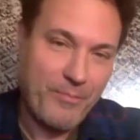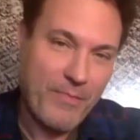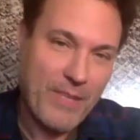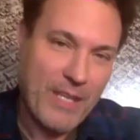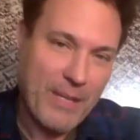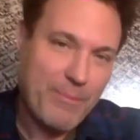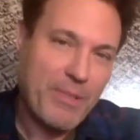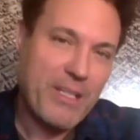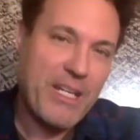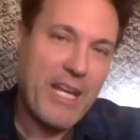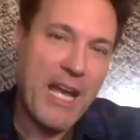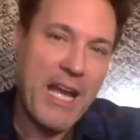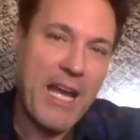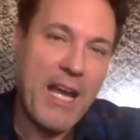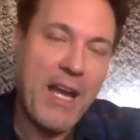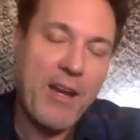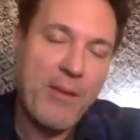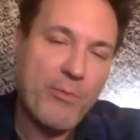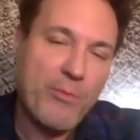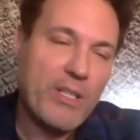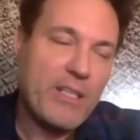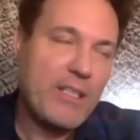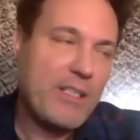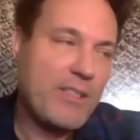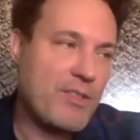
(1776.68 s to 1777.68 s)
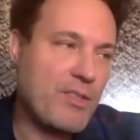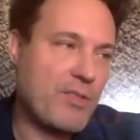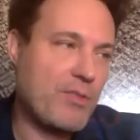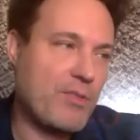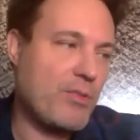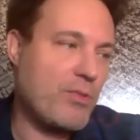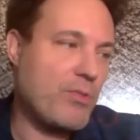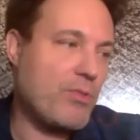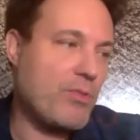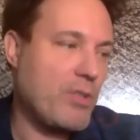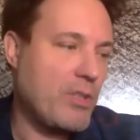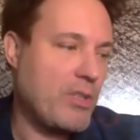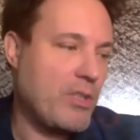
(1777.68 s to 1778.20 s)
But yeah, I really
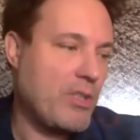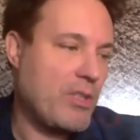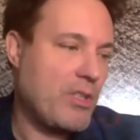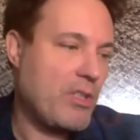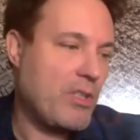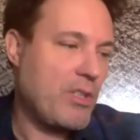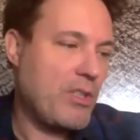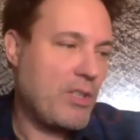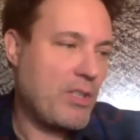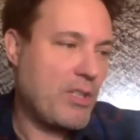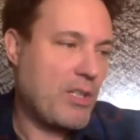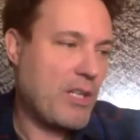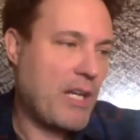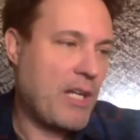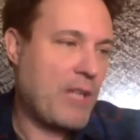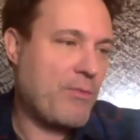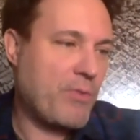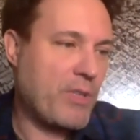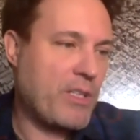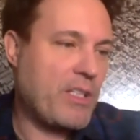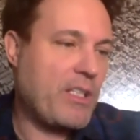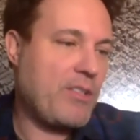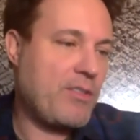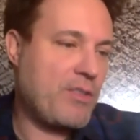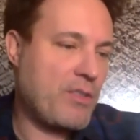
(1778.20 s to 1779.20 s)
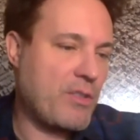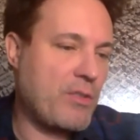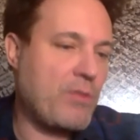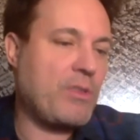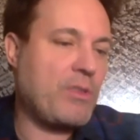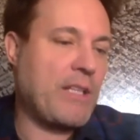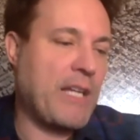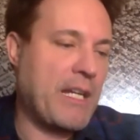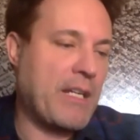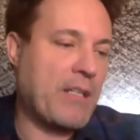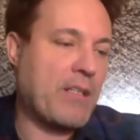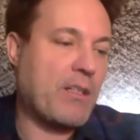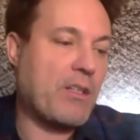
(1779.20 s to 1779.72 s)
do
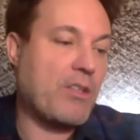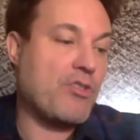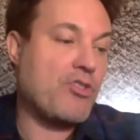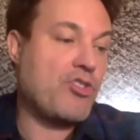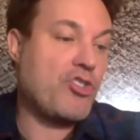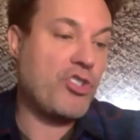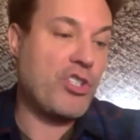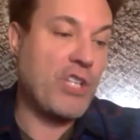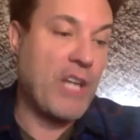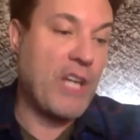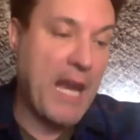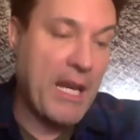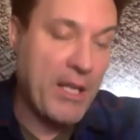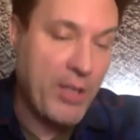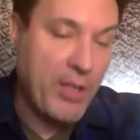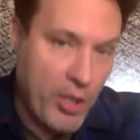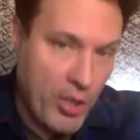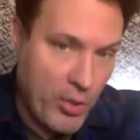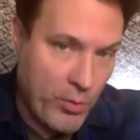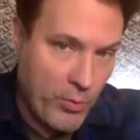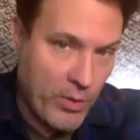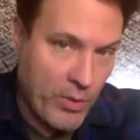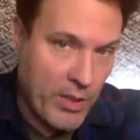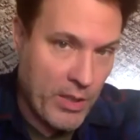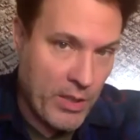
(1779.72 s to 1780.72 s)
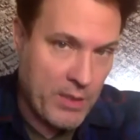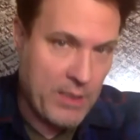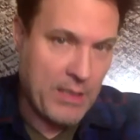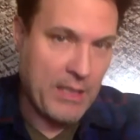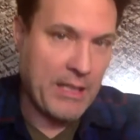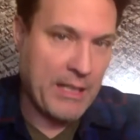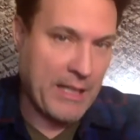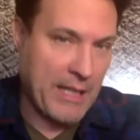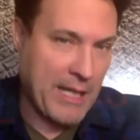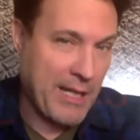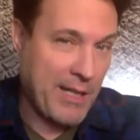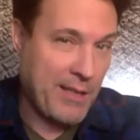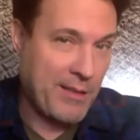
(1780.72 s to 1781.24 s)
like genuine,
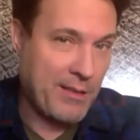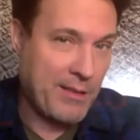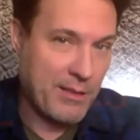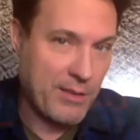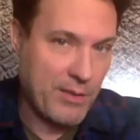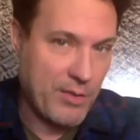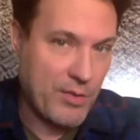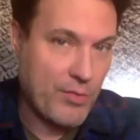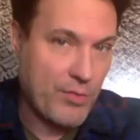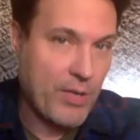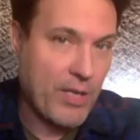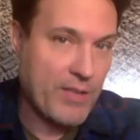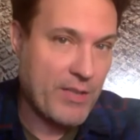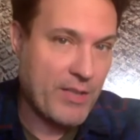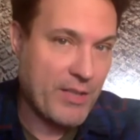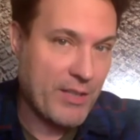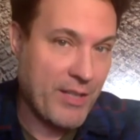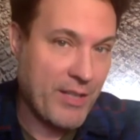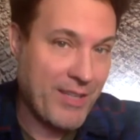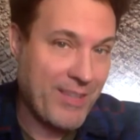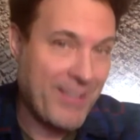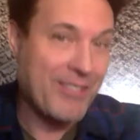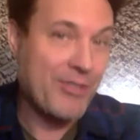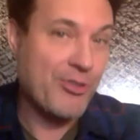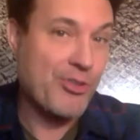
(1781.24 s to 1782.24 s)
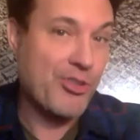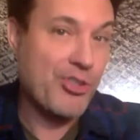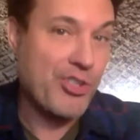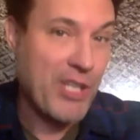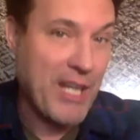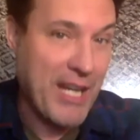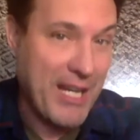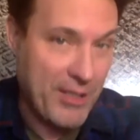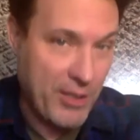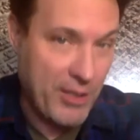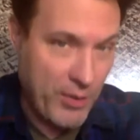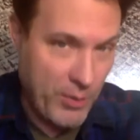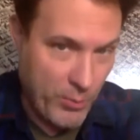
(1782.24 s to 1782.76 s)
and again, stressing on the
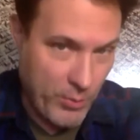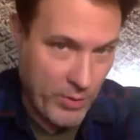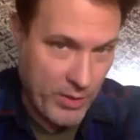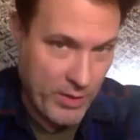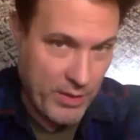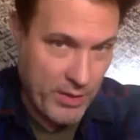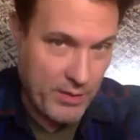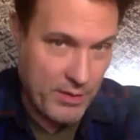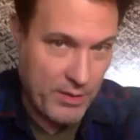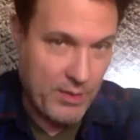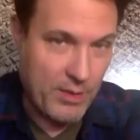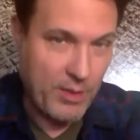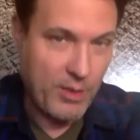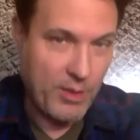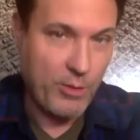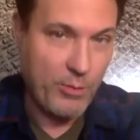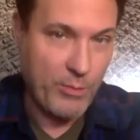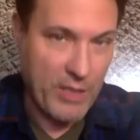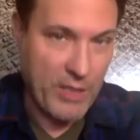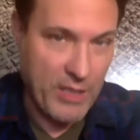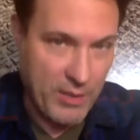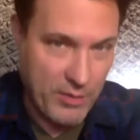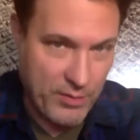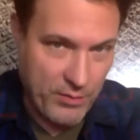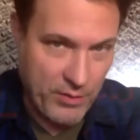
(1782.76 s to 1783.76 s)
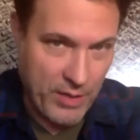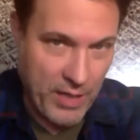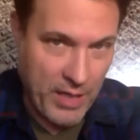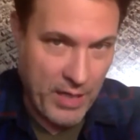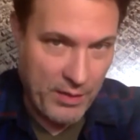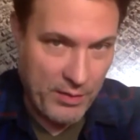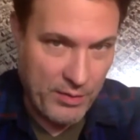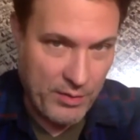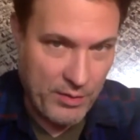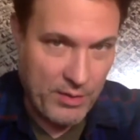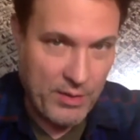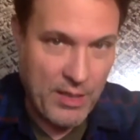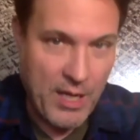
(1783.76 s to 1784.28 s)
genuine human
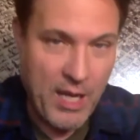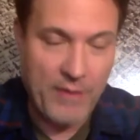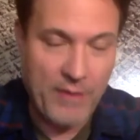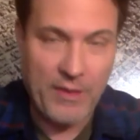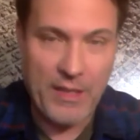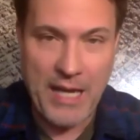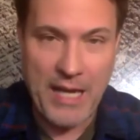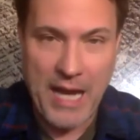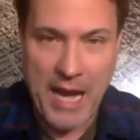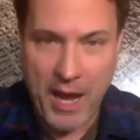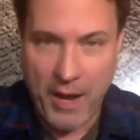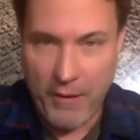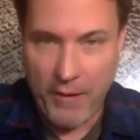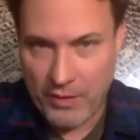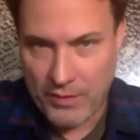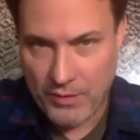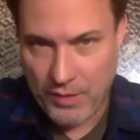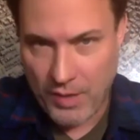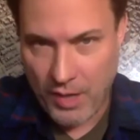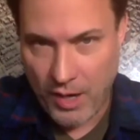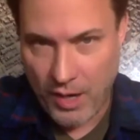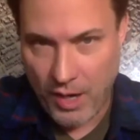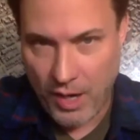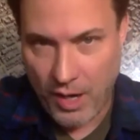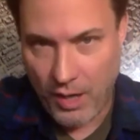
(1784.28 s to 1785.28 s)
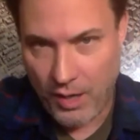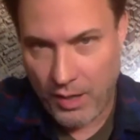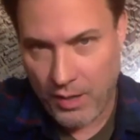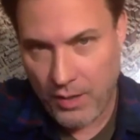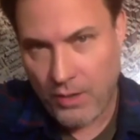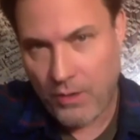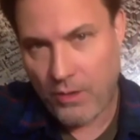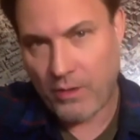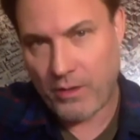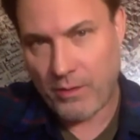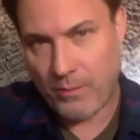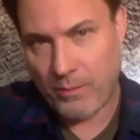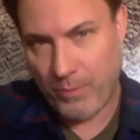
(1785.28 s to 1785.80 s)
interaction, not the avatar
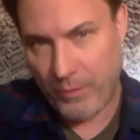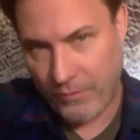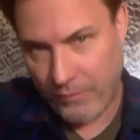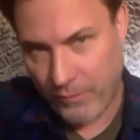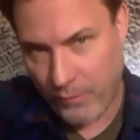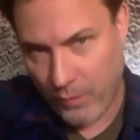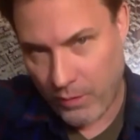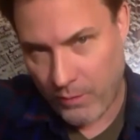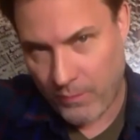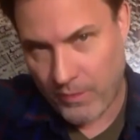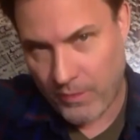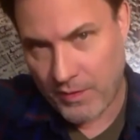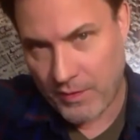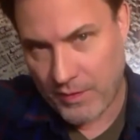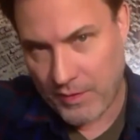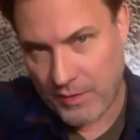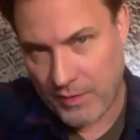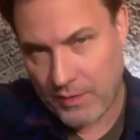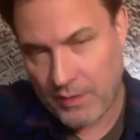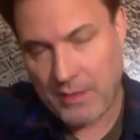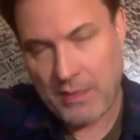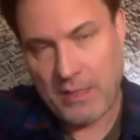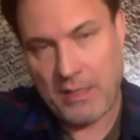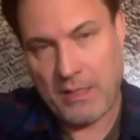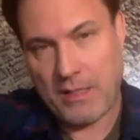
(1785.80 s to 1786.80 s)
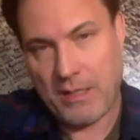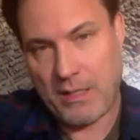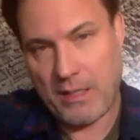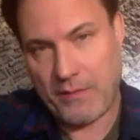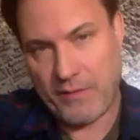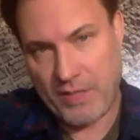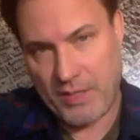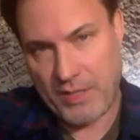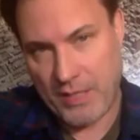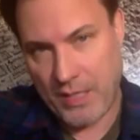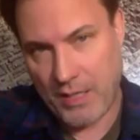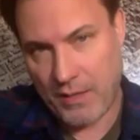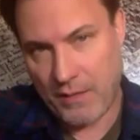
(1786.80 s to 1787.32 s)
or the performance of
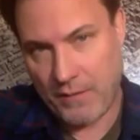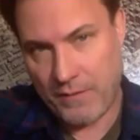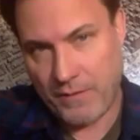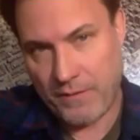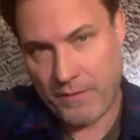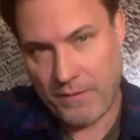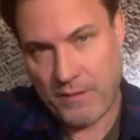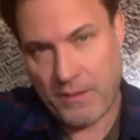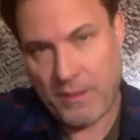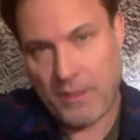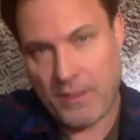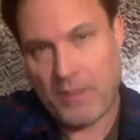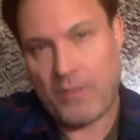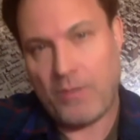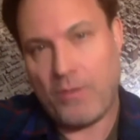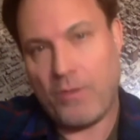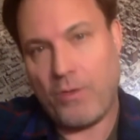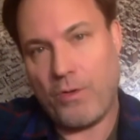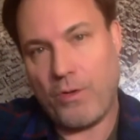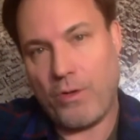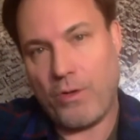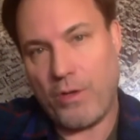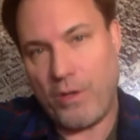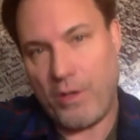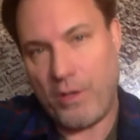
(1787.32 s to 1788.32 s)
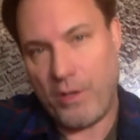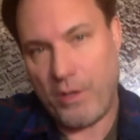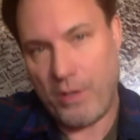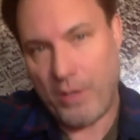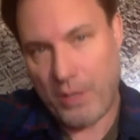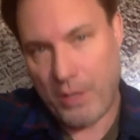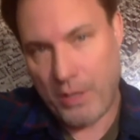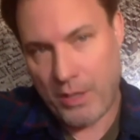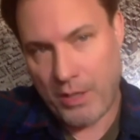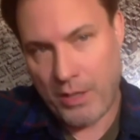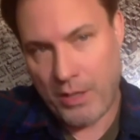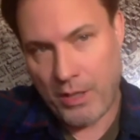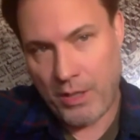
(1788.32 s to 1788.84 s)
self or
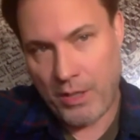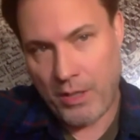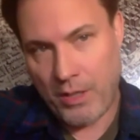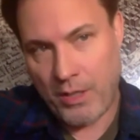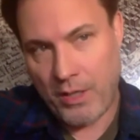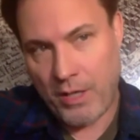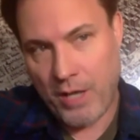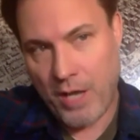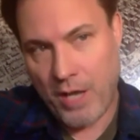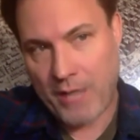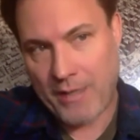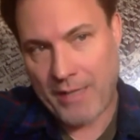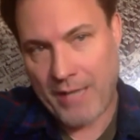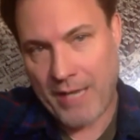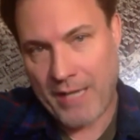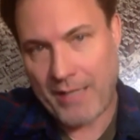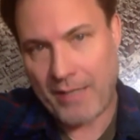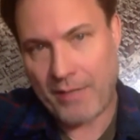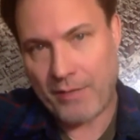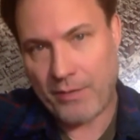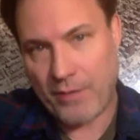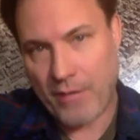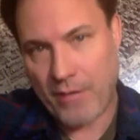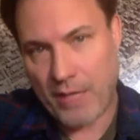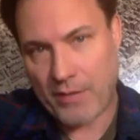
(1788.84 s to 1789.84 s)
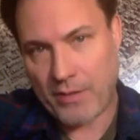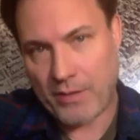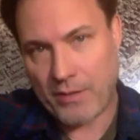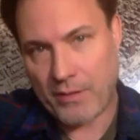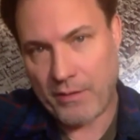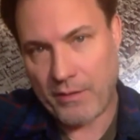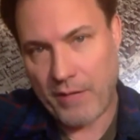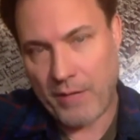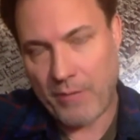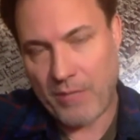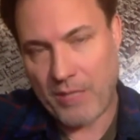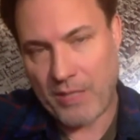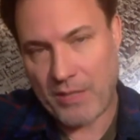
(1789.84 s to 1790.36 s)
online interaction, if
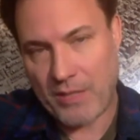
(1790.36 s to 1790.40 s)
that makes